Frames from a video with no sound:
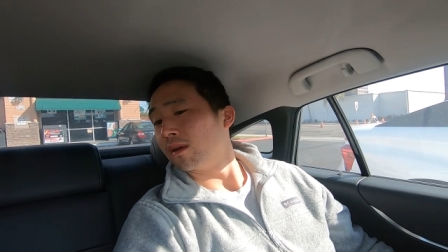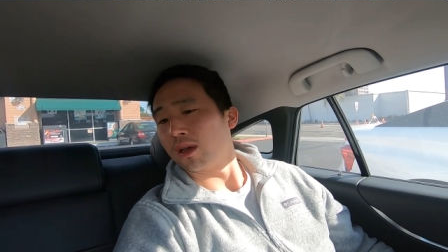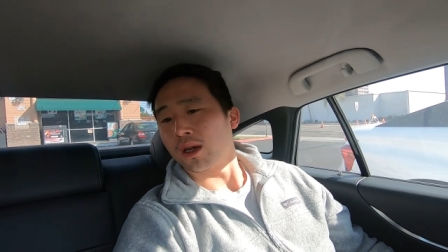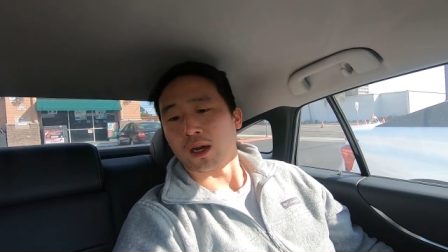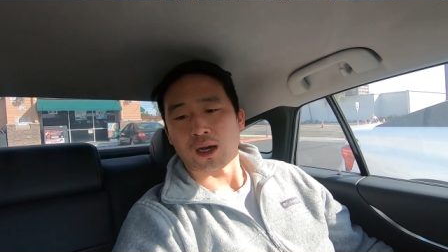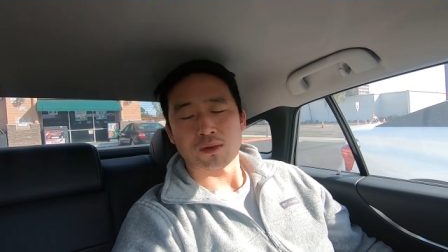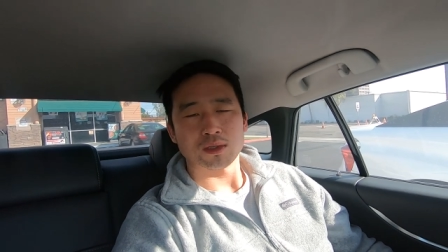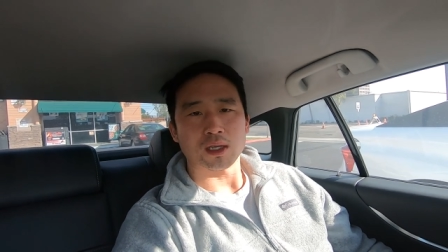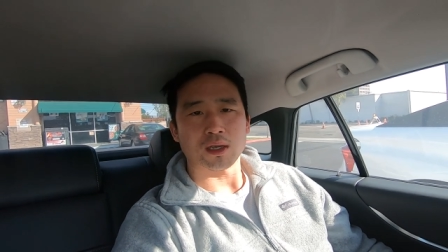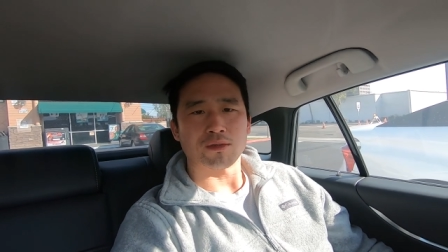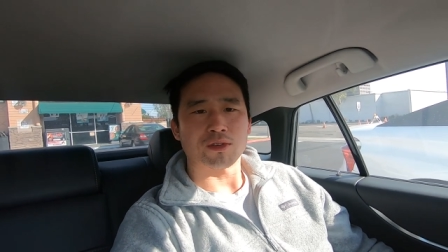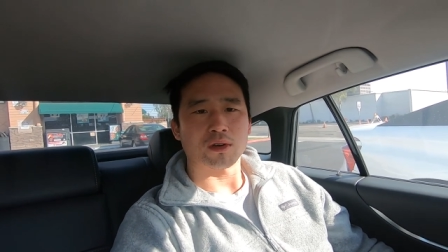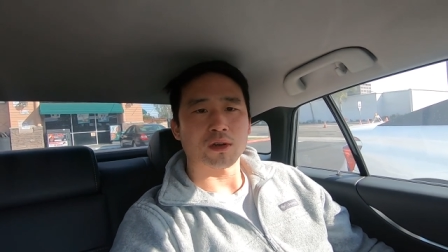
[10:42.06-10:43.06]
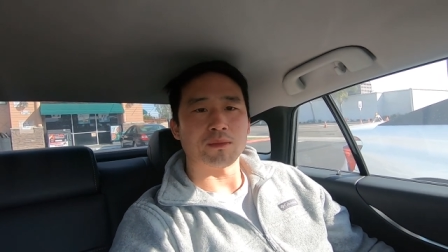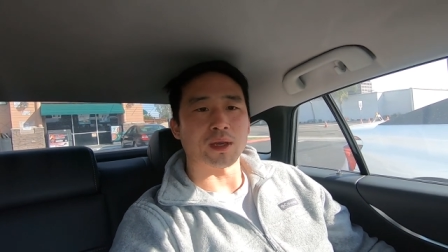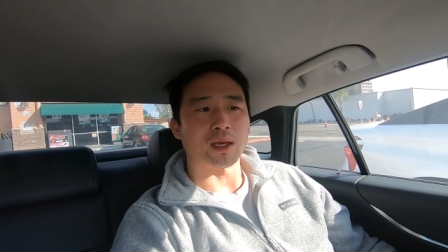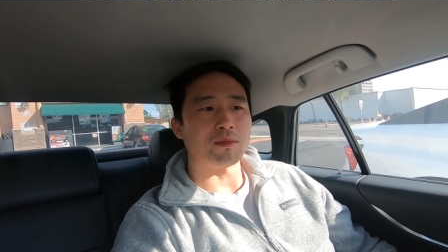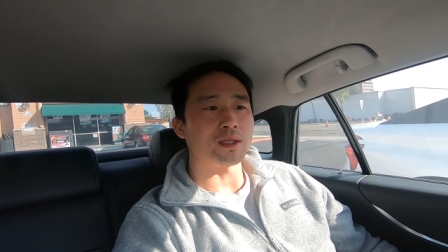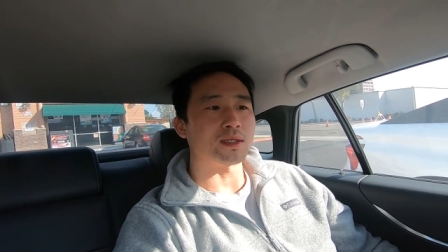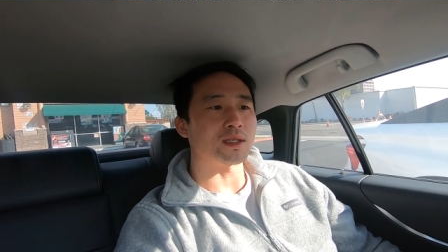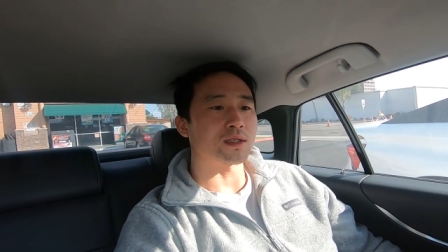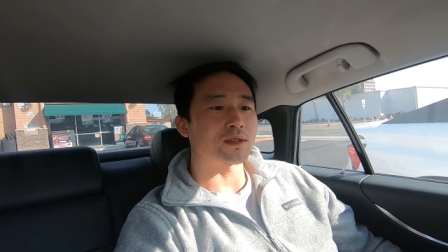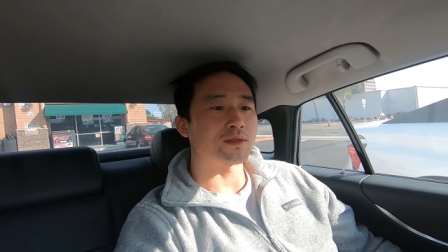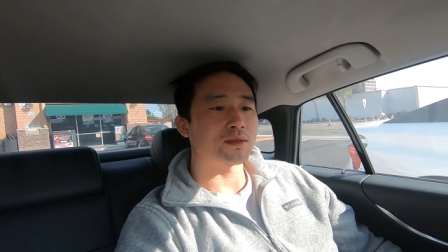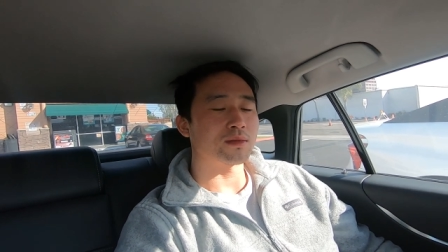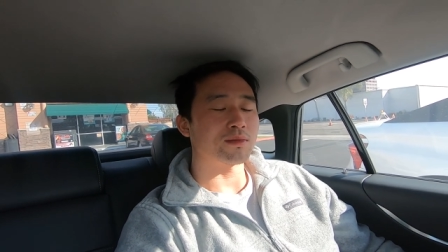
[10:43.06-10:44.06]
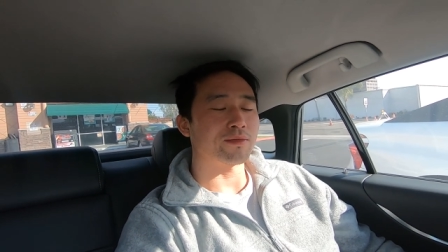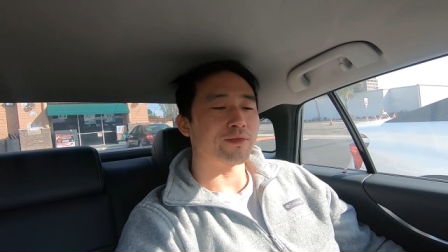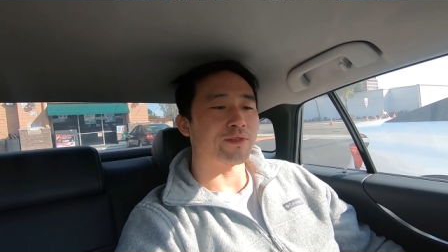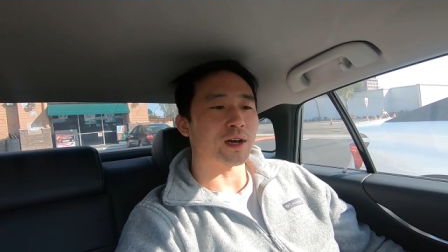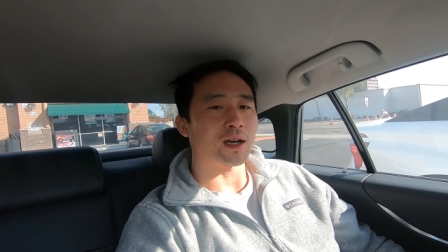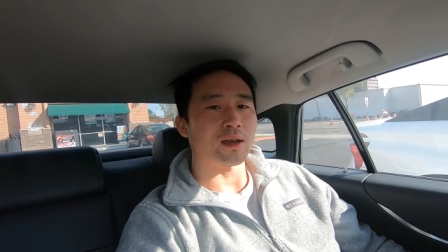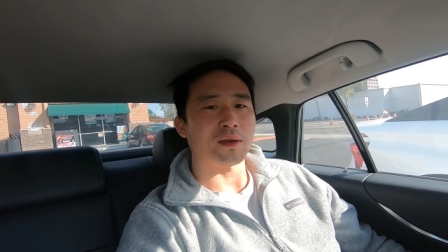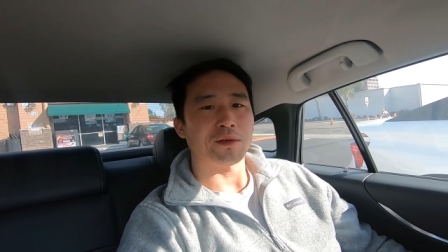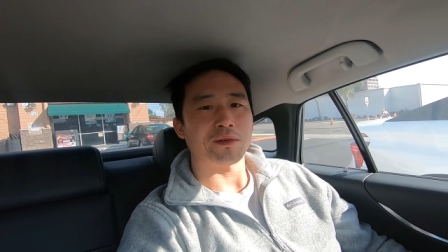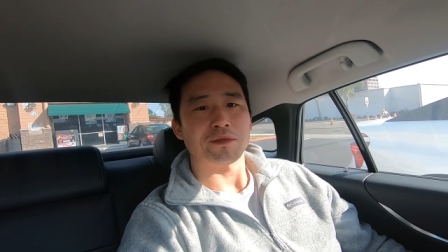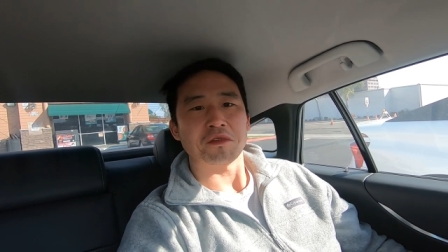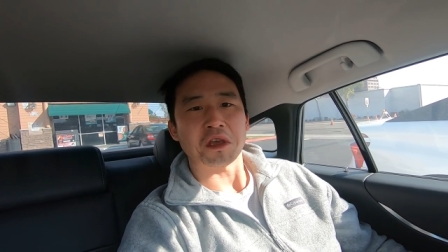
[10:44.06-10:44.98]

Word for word: yeah, I would say if you're maybe 6'5",